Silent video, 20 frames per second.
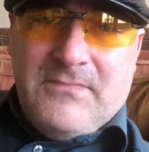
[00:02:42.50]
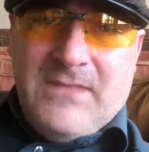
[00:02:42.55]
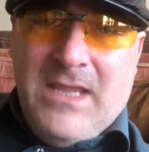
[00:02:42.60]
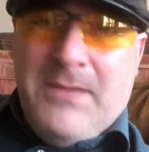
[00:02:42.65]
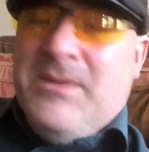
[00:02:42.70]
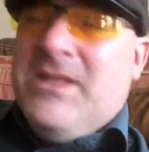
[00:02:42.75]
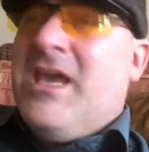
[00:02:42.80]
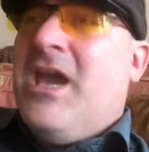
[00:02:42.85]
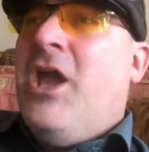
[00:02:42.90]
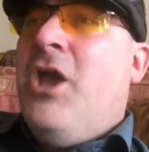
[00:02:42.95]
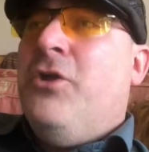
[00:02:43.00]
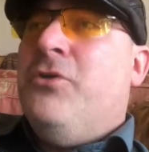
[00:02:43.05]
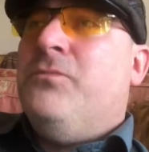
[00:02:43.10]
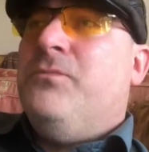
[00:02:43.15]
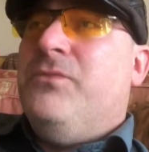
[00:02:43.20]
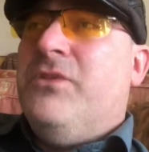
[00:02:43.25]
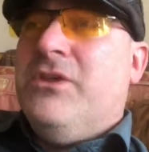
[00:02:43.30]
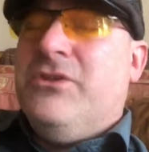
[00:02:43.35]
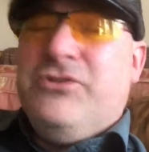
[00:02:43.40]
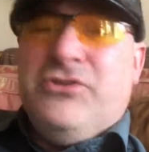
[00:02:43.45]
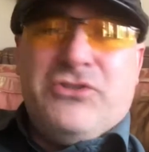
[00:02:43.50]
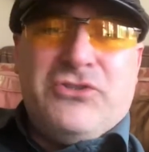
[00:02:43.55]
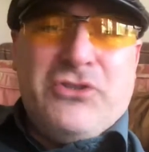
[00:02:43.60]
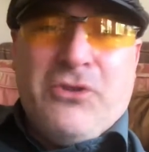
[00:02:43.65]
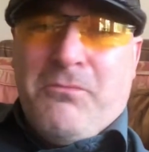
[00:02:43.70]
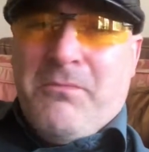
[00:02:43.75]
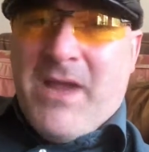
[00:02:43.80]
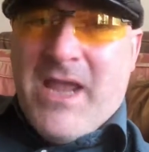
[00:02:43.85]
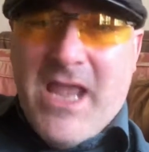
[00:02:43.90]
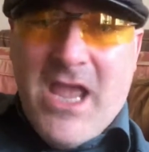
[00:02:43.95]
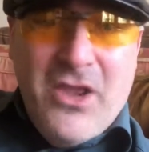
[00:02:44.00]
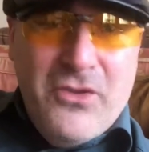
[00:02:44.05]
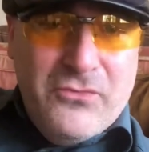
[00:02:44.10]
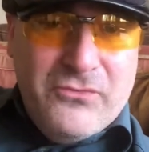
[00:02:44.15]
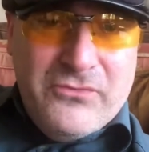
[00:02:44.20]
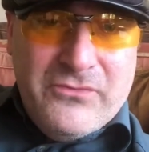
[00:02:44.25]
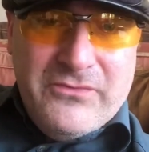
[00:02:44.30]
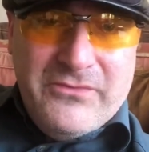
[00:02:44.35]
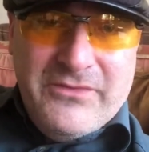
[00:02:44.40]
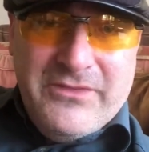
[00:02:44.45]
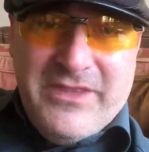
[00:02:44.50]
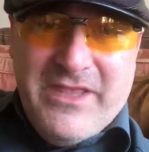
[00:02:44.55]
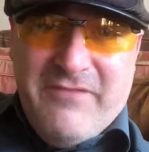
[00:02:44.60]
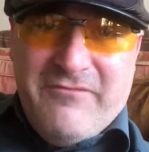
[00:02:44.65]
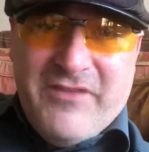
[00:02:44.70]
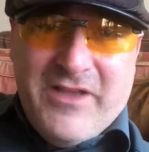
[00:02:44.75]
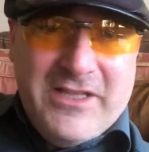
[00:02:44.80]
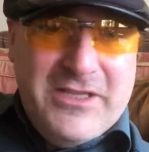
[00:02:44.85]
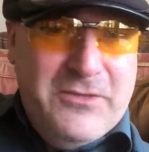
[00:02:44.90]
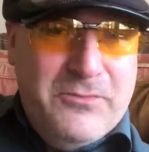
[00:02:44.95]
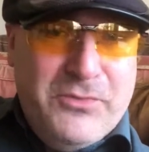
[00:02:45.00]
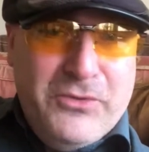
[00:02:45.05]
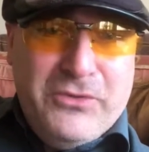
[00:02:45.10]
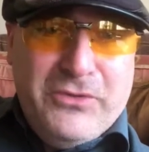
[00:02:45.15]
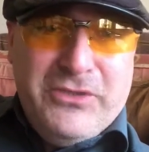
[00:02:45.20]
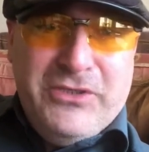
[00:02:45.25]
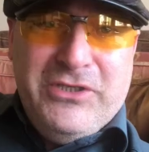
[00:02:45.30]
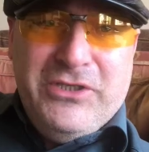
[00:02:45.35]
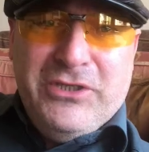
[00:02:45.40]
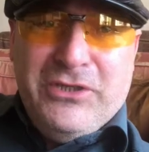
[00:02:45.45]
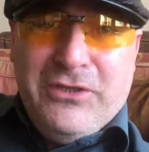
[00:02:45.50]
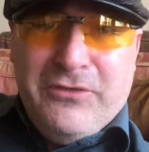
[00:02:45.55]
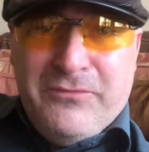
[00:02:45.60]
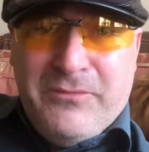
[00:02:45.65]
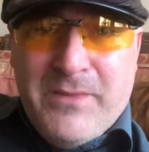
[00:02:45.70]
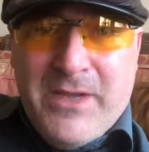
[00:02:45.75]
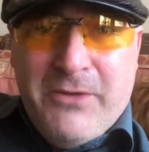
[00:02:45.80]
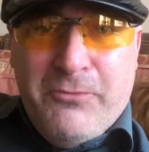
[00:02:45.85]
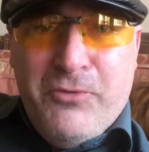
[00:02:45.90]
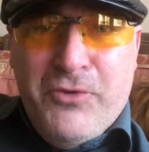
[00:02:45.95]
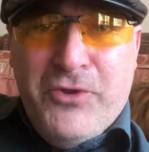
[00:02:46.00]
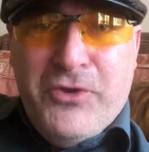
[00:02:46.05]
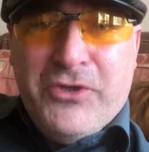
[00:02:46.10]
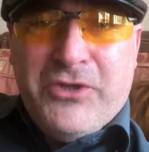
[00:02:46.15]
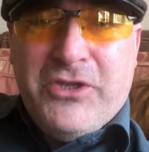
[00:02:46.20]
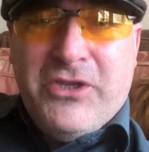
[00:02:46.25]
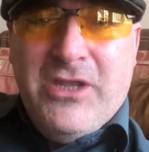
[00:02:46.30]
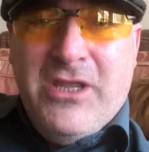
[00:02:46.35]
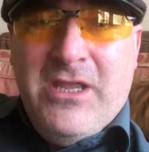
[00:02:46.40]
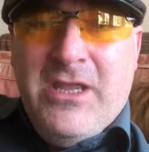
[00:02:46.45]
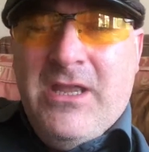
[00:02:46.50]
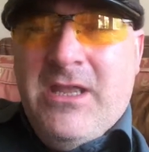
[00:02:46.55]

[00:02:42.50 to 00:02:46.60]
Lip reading: I mean, I hope that just on my own, they're valuable and you love my work.